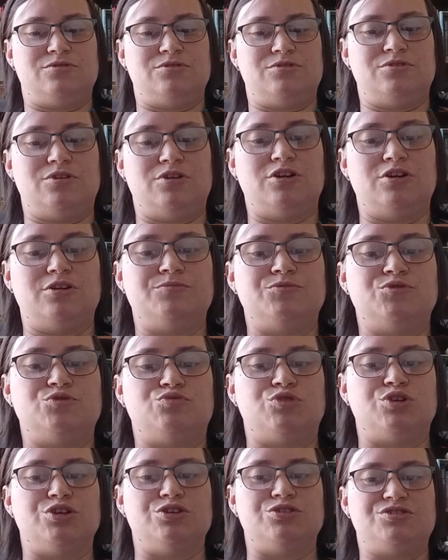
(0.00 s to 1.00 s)
arms
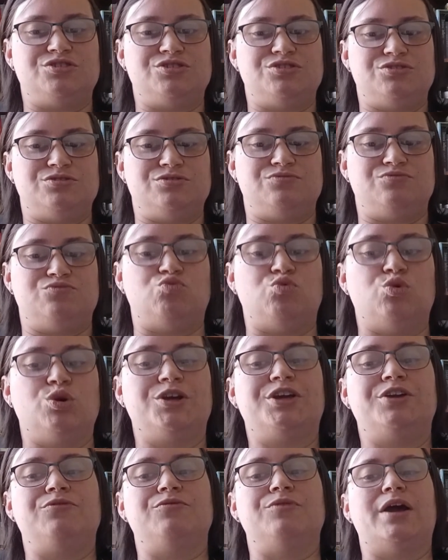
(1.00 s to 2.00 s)
weren't
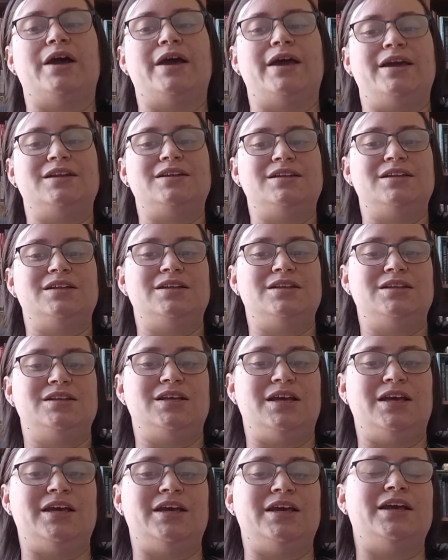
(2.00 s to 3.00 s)
working right.
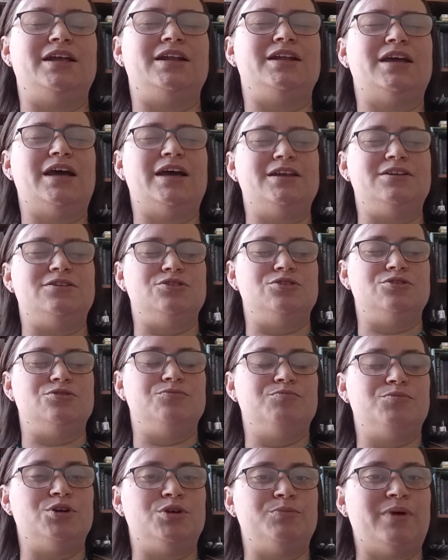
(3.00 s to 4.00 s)
And I
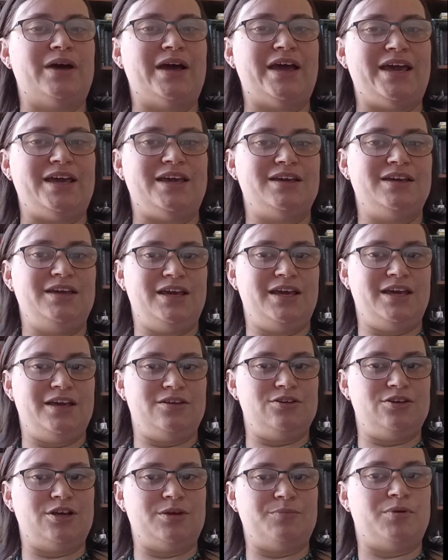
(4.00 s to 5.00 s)
put my hand
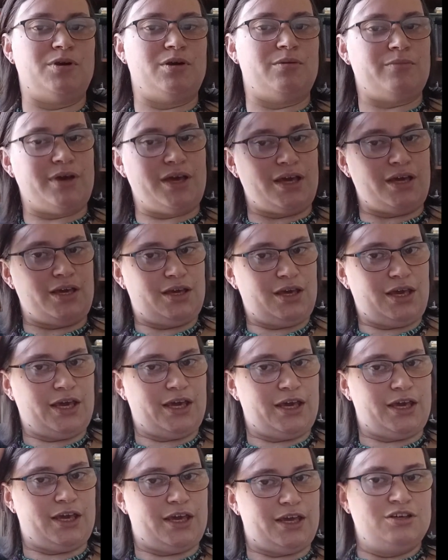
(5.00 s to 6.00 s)
up on my
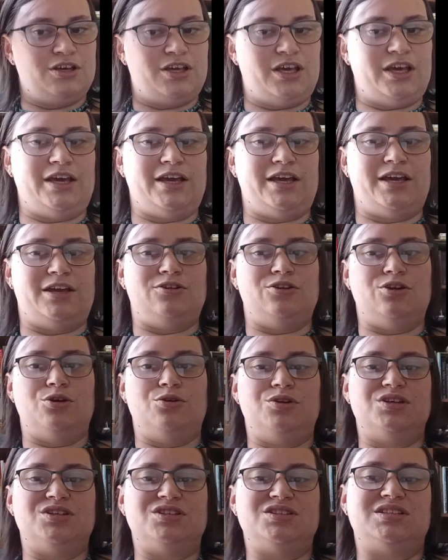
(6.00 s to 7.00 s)
head and
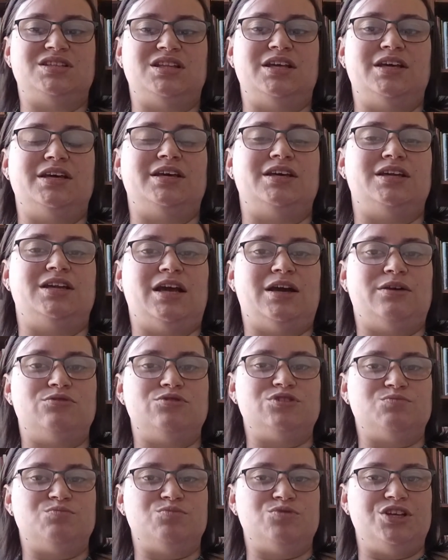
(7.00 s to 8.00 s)
noticed that I
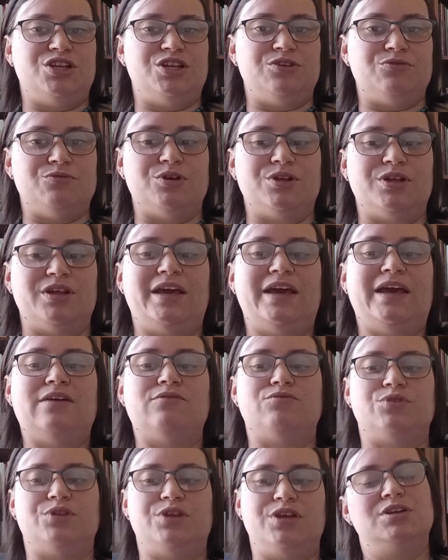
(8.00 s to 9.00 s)
was bleeding really
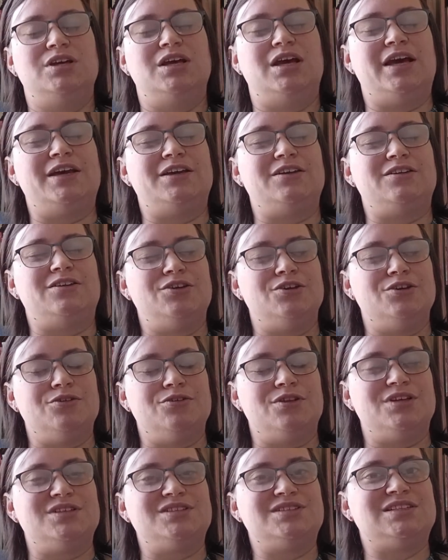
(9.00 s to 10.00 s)
heavily. I could hear
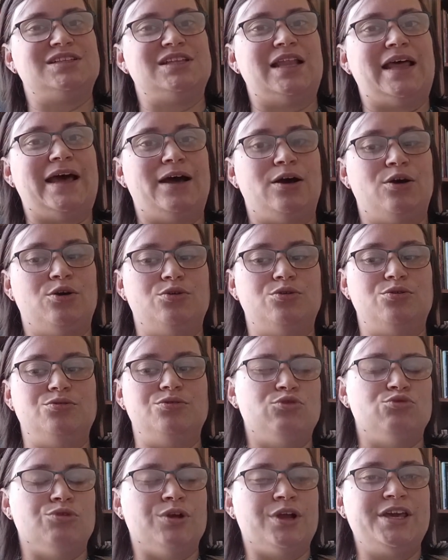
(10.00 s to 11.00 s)
this loud
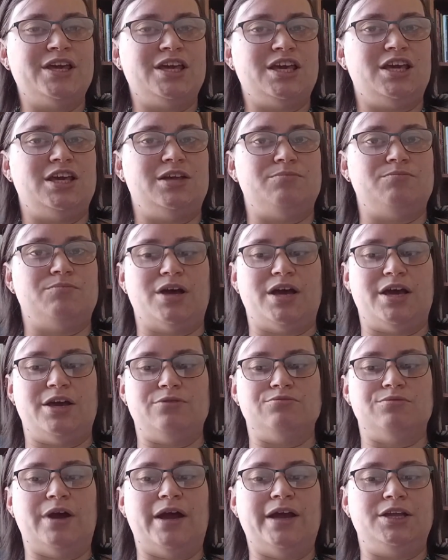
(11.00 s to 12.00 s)
ringing in my
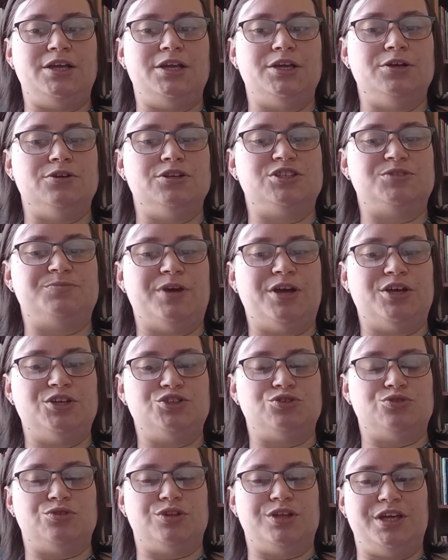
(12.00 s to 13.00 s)
right ear
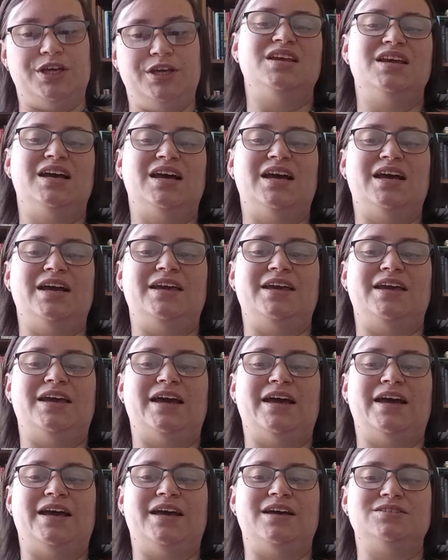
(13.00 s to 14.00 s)
especially. I
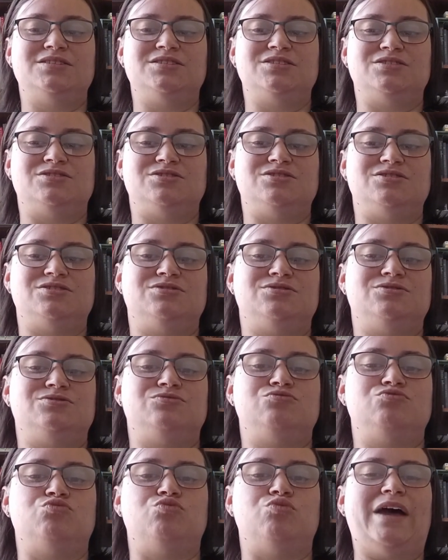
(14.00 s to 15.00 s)
asked
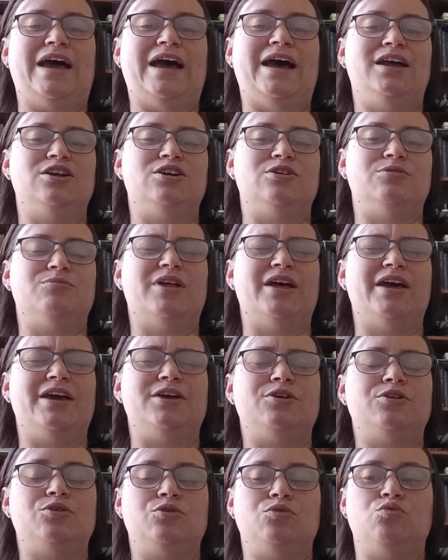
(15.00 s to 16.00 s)
Adam, like,
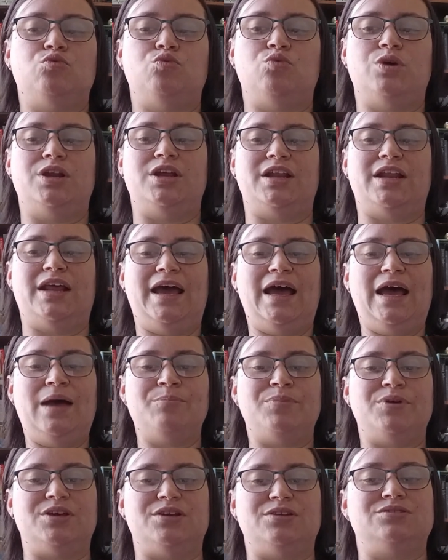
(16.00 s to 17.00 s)
what had
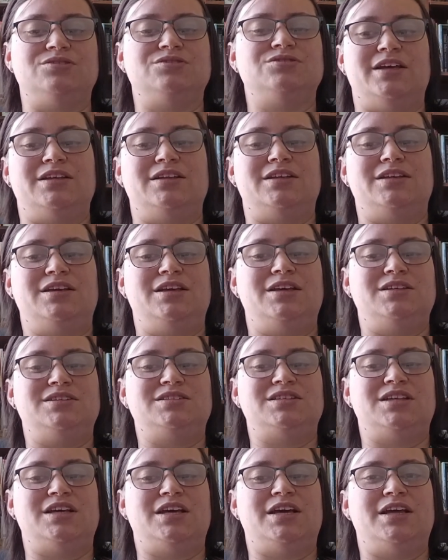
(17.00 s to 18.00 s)
happened, and he
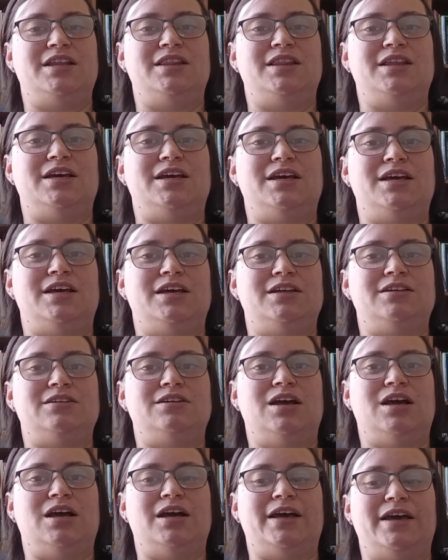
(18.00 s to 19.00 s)
said that
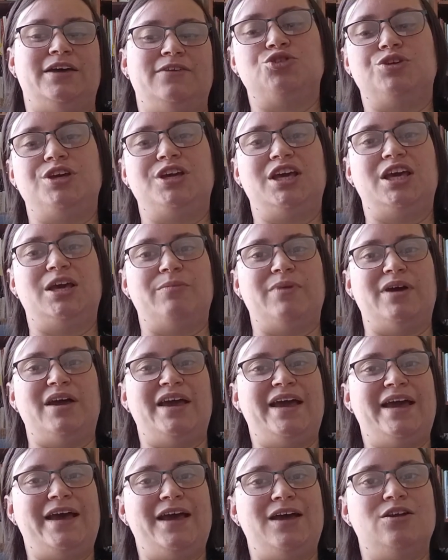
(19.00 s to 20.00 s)
I hit my
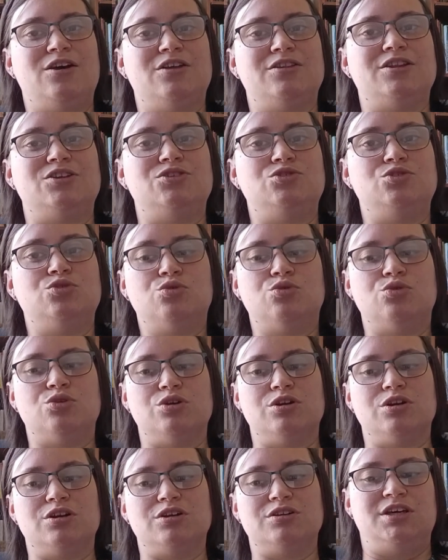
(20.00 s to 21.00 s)
head on the
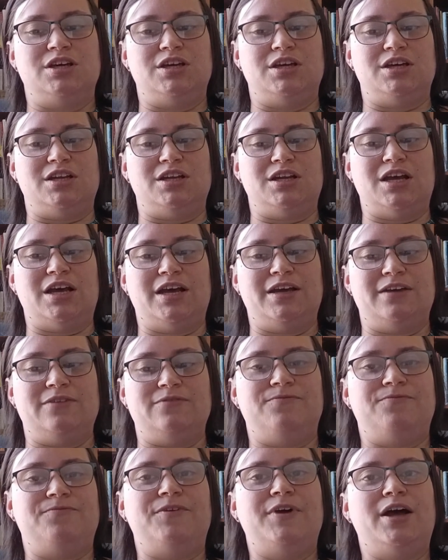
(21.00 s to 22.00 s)
door and I
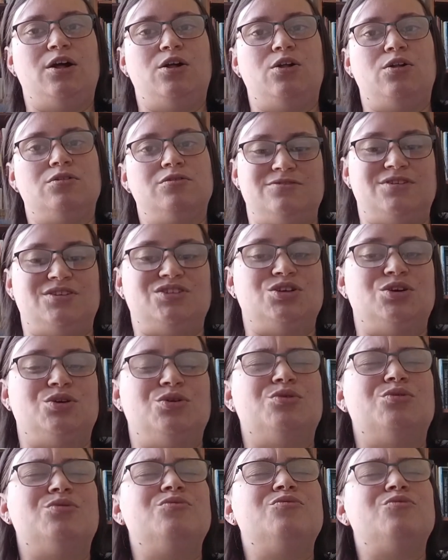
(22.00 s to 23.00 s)
fell.
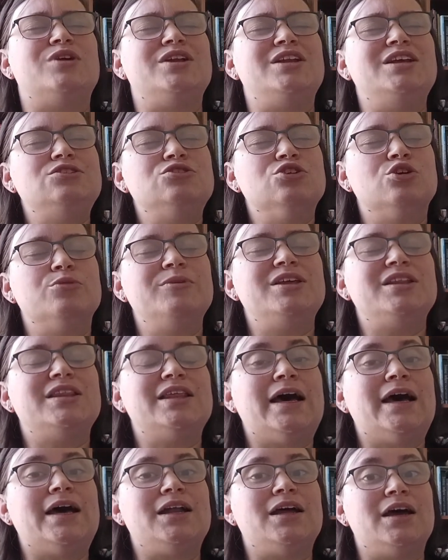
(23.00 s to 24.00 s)
So when he told me
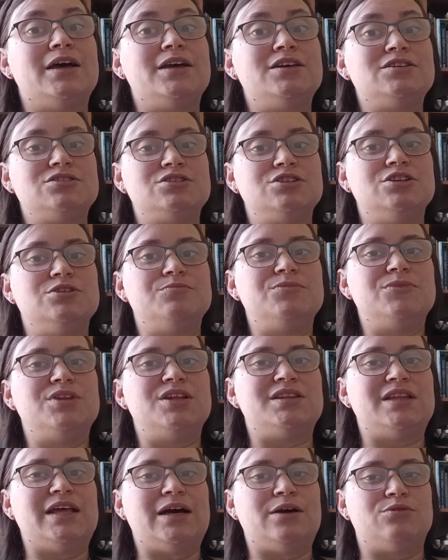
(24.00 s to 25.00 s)
that, I assumed
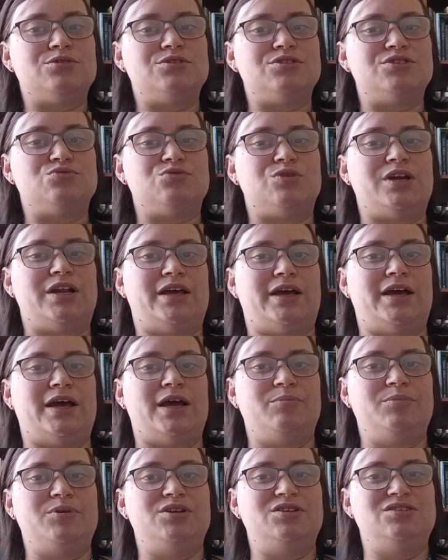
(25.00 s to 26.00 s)
that that was what
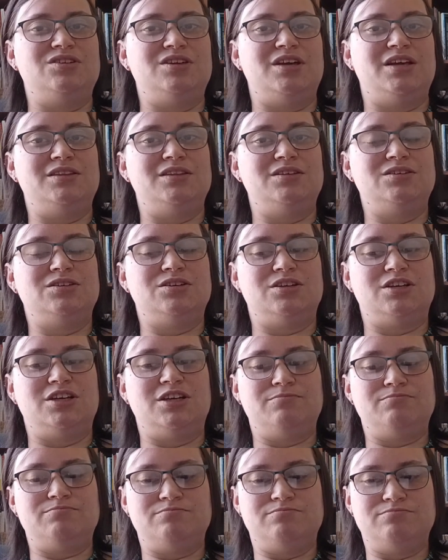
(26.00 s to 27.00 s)
happened at the
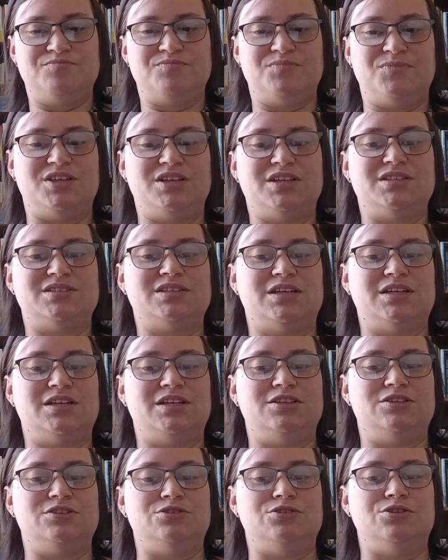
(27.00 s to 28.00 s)
time, because I
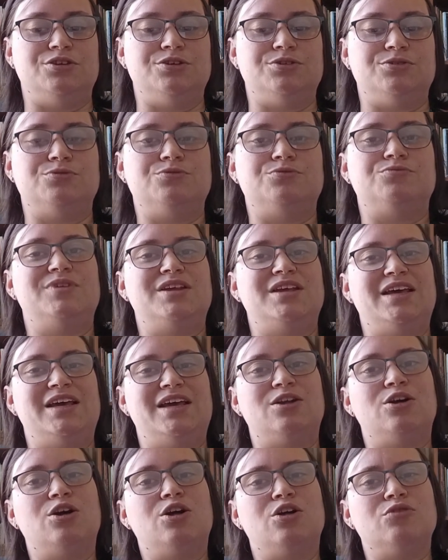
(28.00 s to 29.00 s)
didn't know
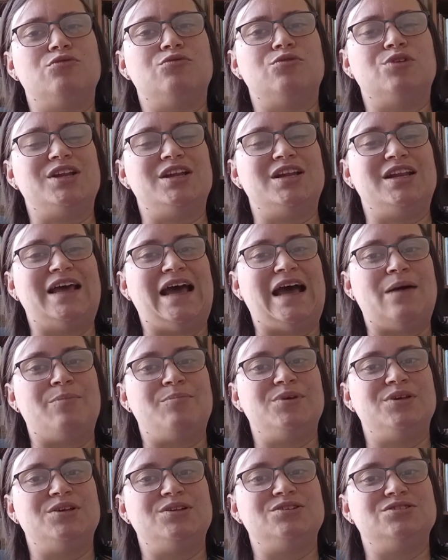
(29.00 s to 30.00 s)
at all what had
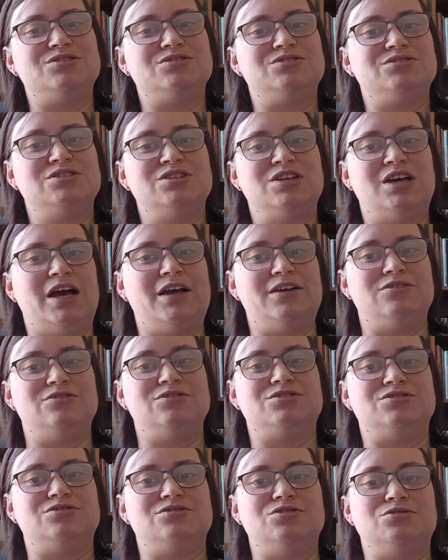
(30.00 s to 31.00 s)
happened. I
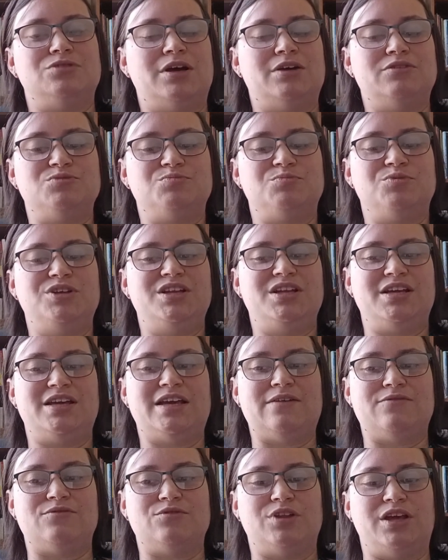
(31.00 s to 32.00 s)
just knew I was bleeding
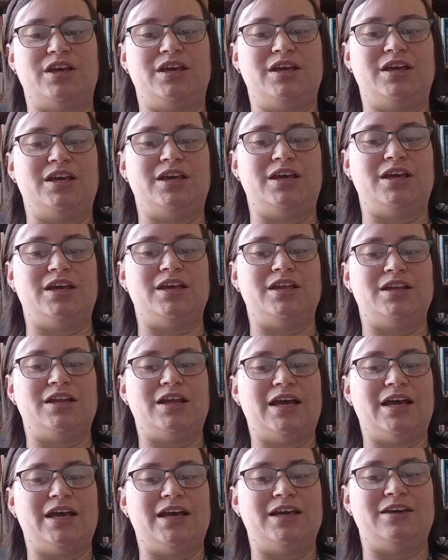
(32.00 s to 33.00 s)
heavily, and
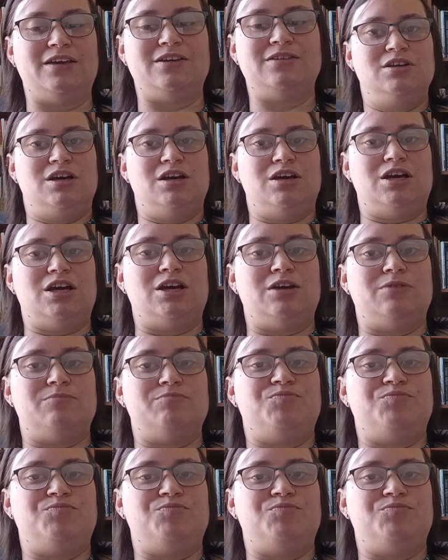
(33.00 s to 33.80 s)
I um,